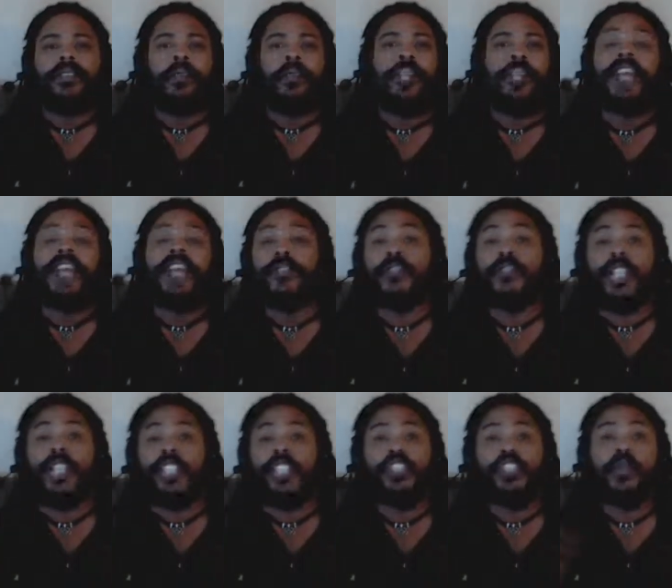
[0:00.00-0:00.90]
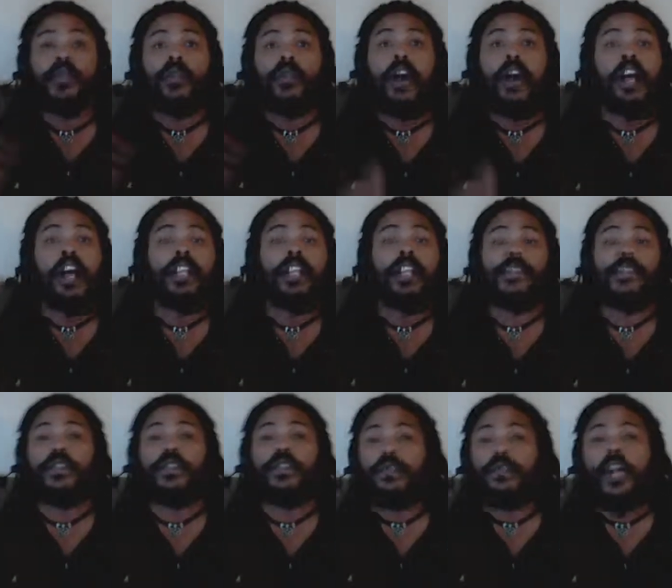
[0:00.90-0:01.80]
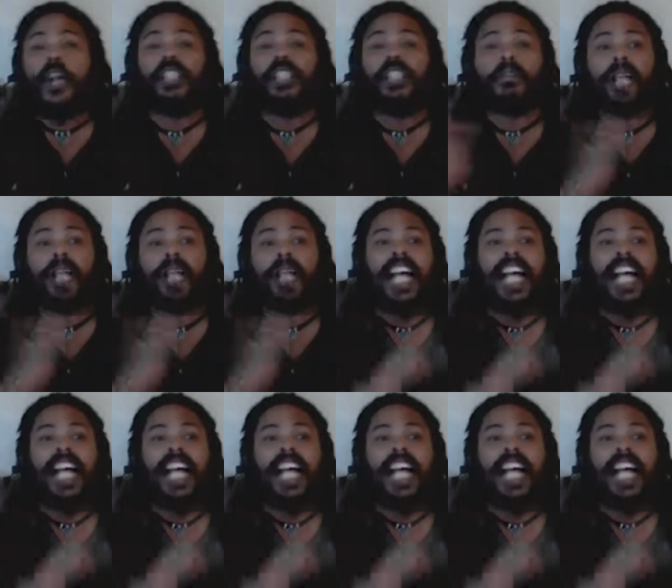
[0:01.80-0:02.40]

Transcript: or whatever it is you are. If you've fallen